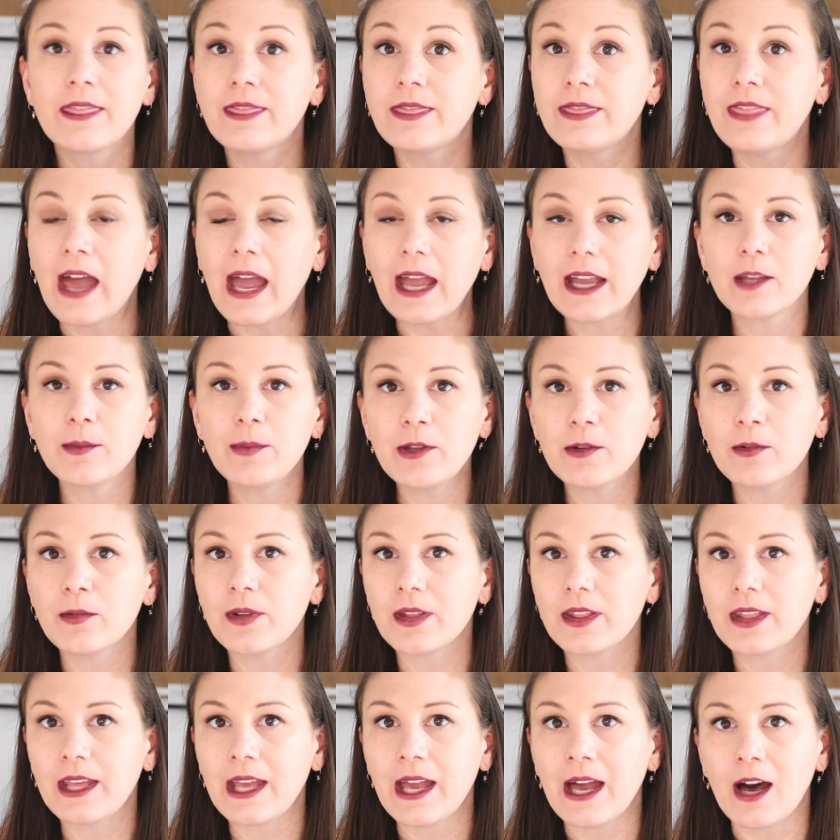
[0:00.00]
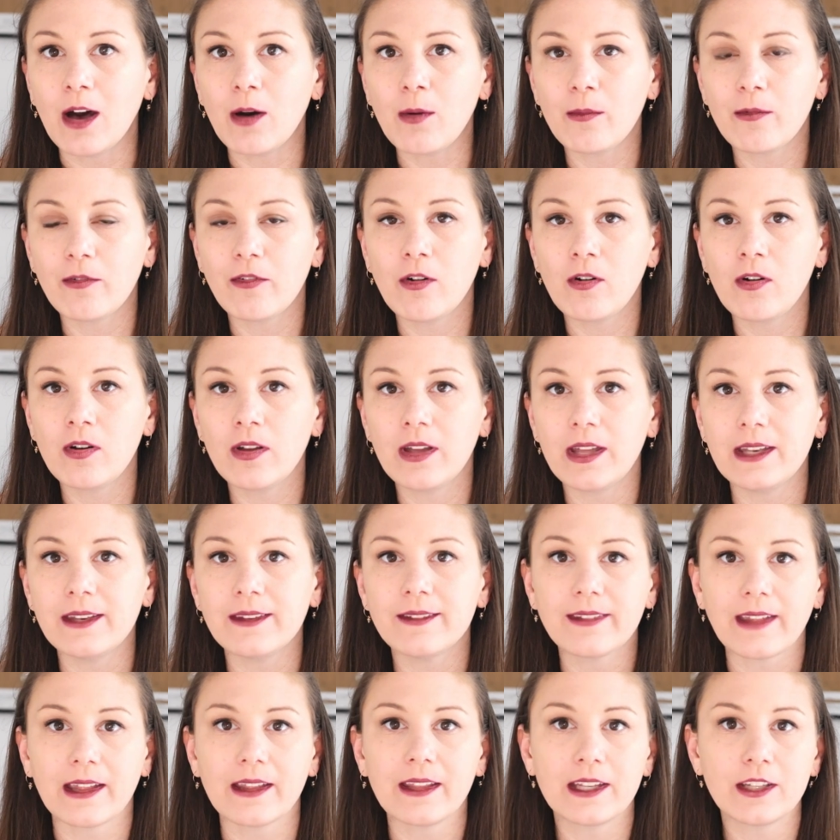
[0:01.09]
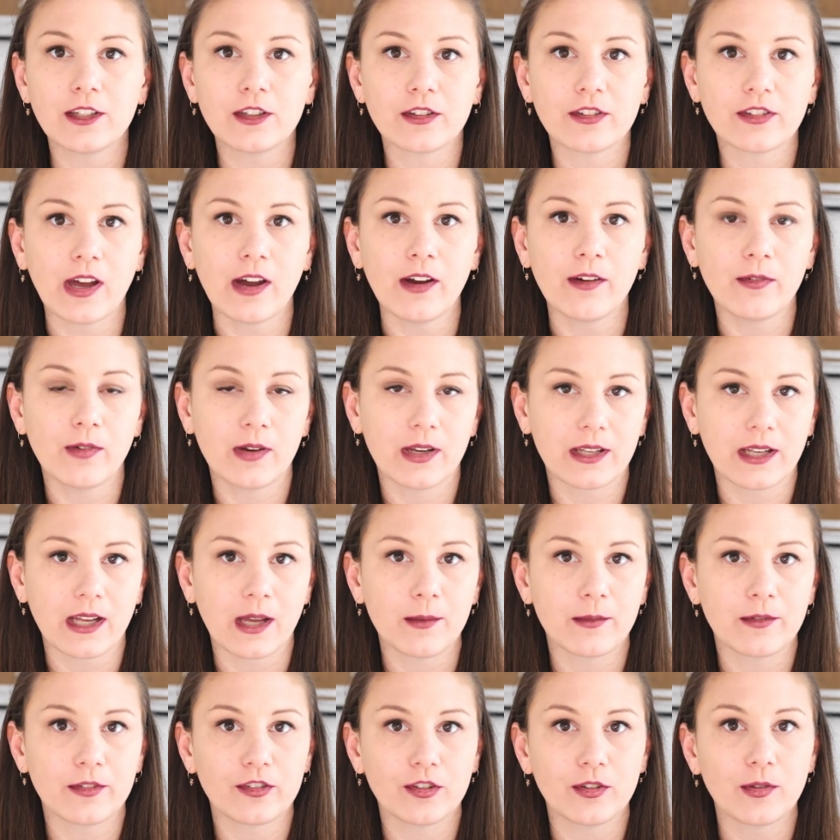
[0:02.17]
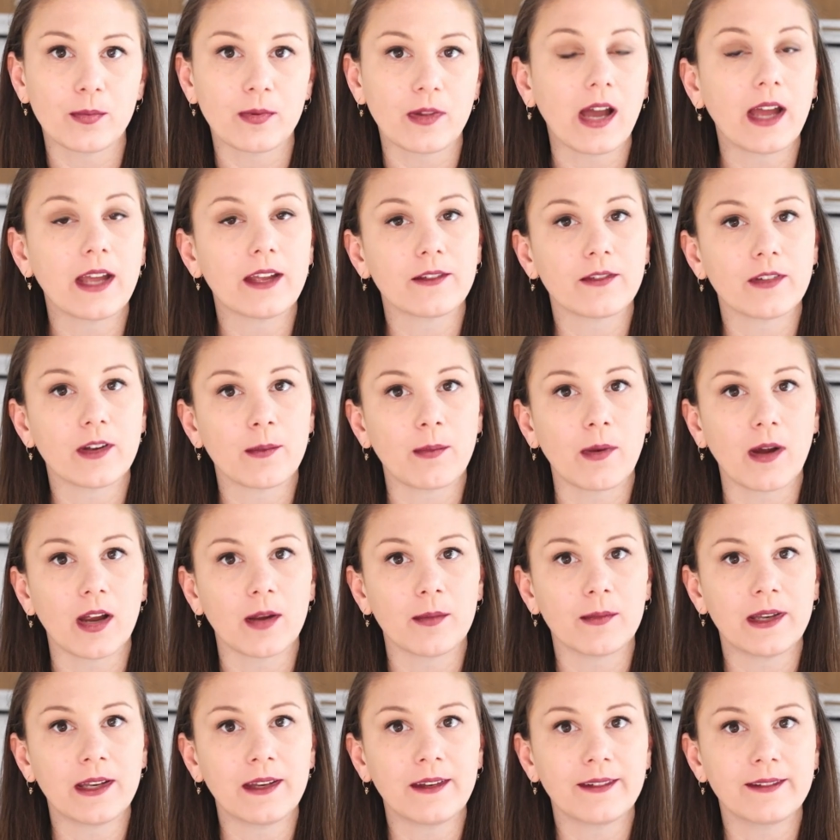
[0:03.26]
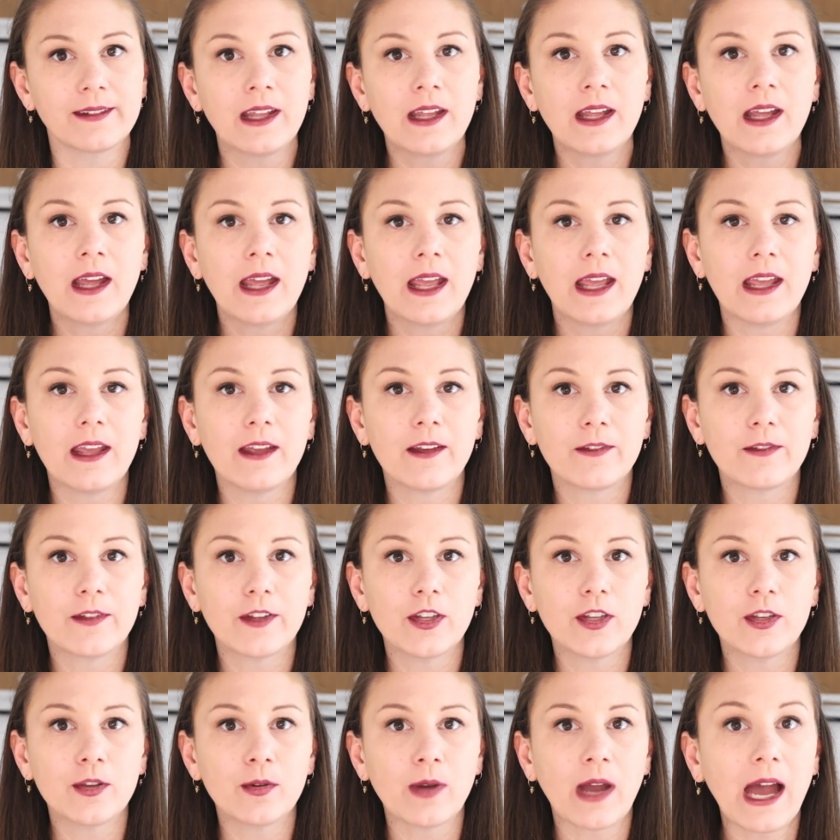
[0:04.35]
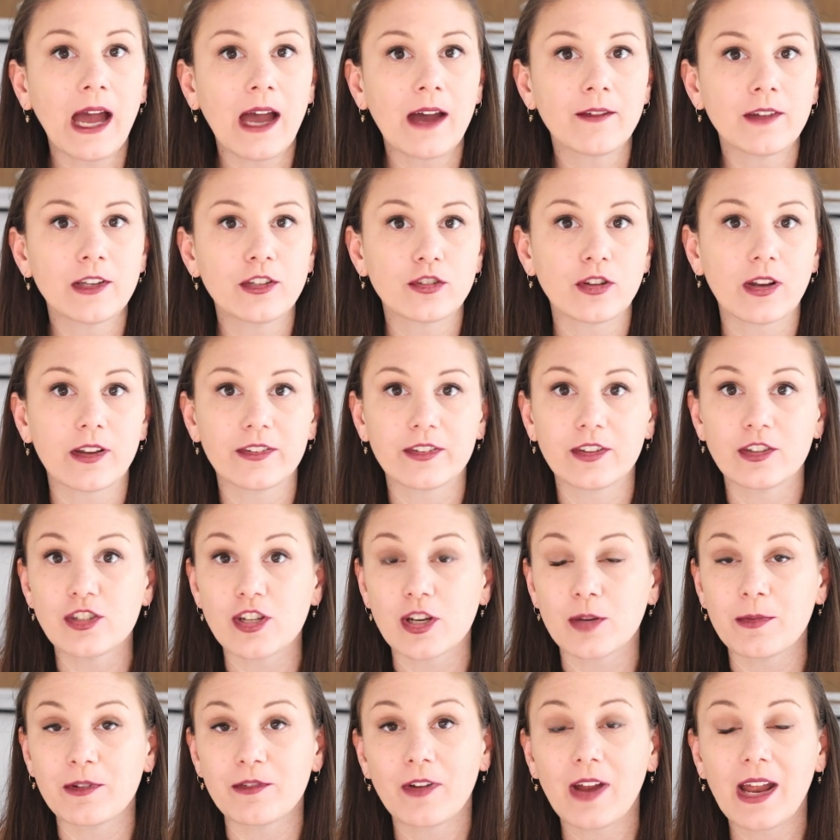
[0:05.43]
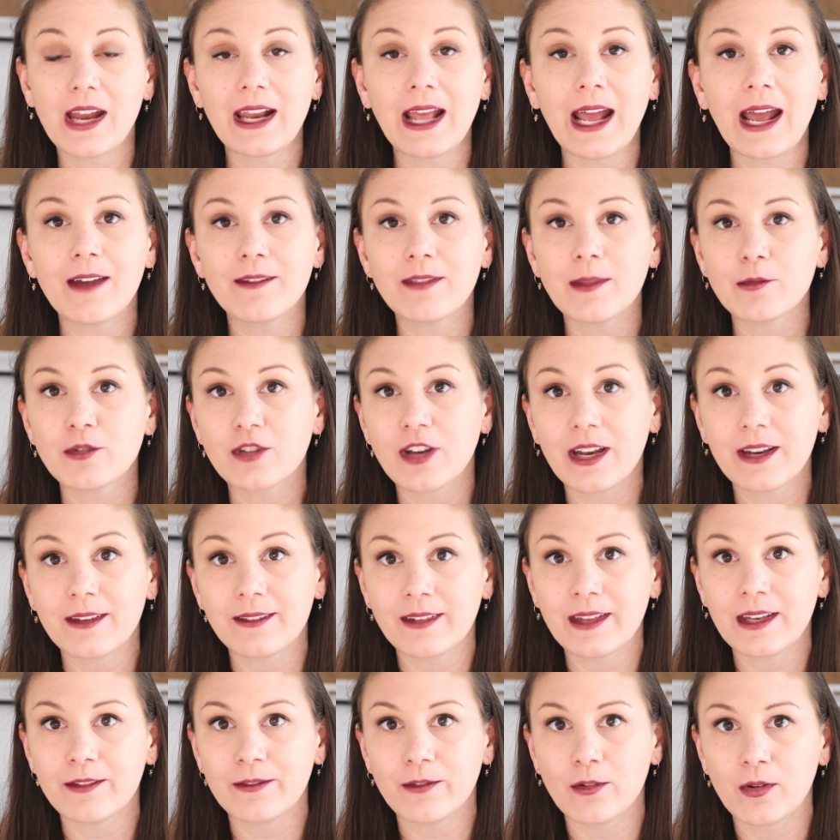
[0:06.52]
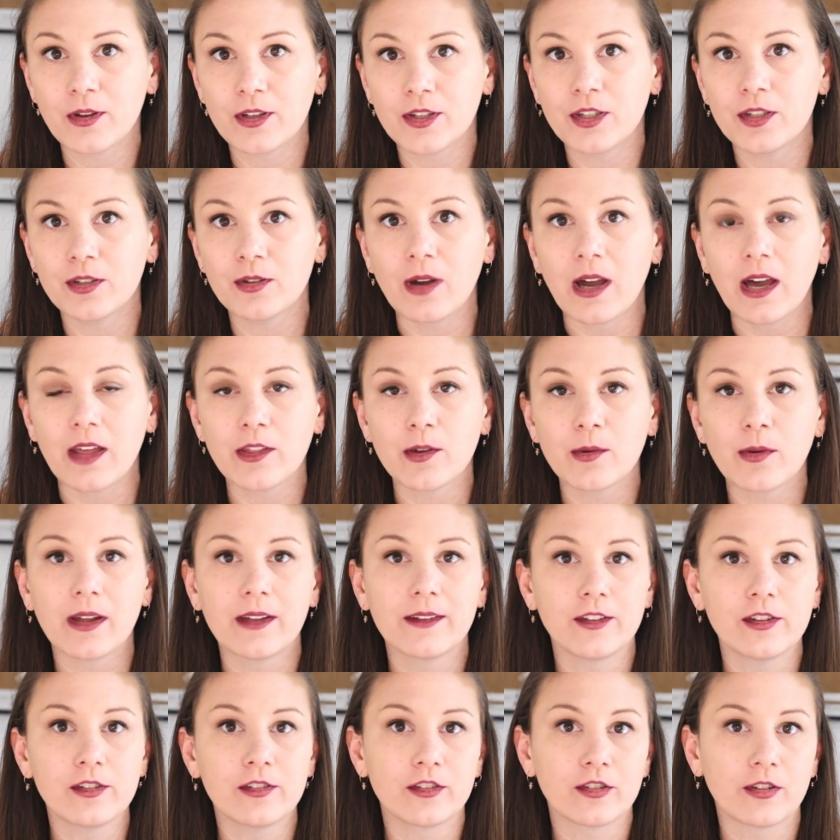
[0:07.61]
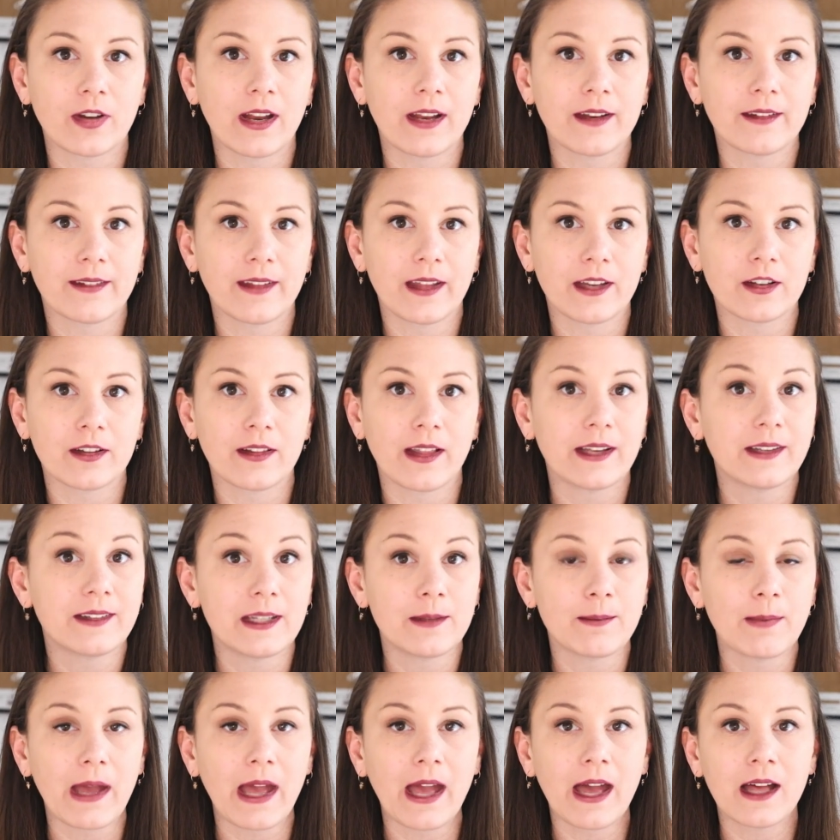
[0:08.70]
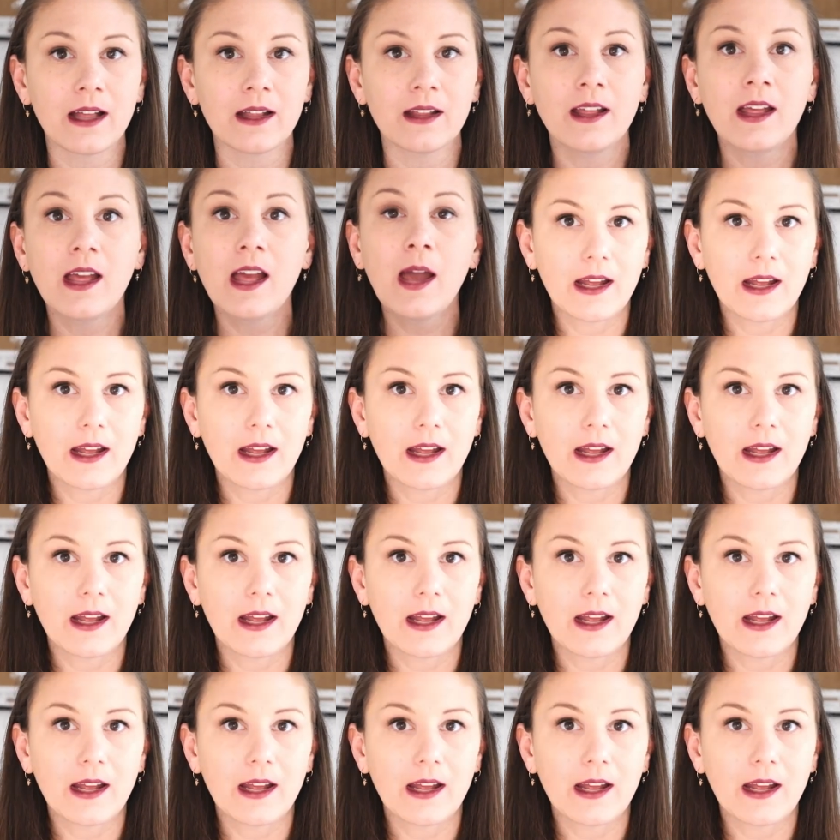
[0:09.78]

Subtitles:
That could be really helpful in selling yourself when it comes to applying for apartments. If you have a trusted German friend, have them translate it for you. Otherwise, use a translator like DeepL.